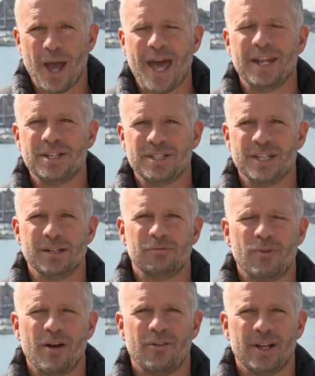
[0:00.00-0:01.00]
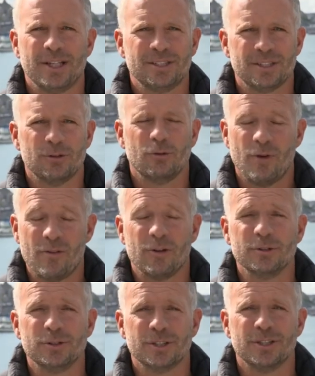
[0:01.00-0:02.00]
energy revelation or
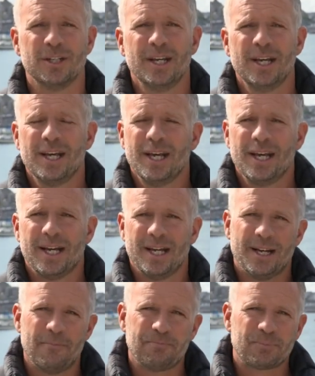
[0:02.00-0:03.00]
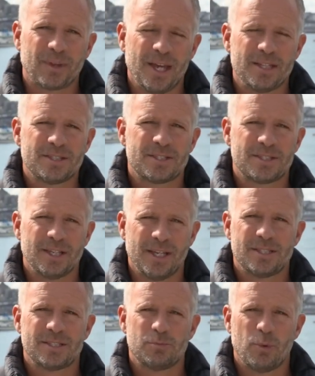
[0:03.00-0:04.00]
revolution.
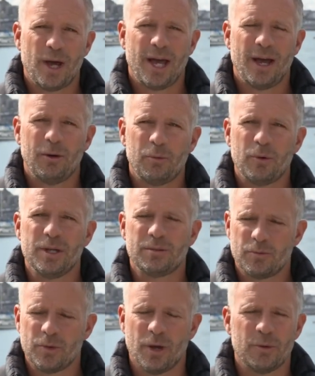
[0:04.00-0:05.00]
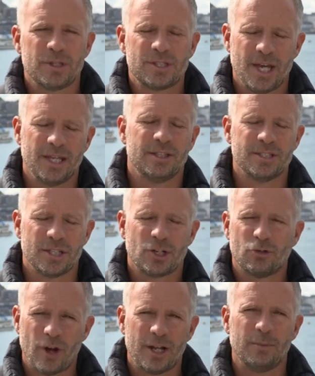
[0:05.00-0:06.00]
It's where we take these
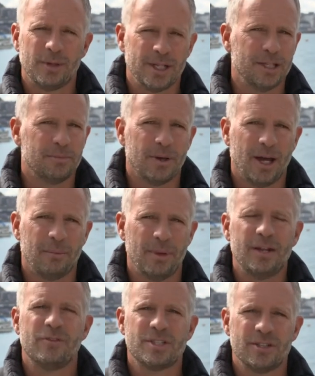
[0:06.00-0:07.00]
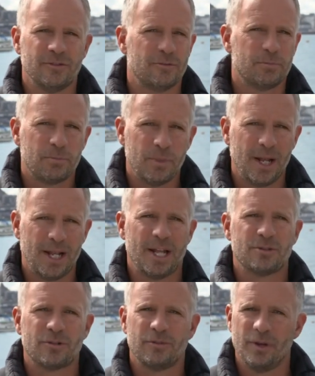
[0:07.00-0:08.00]
incredibly innovative
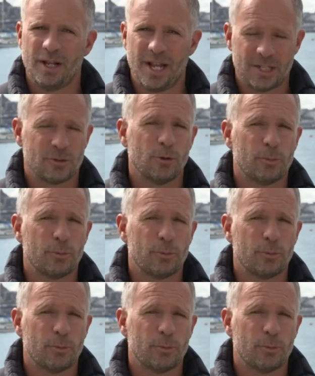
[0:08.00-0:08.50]
electrical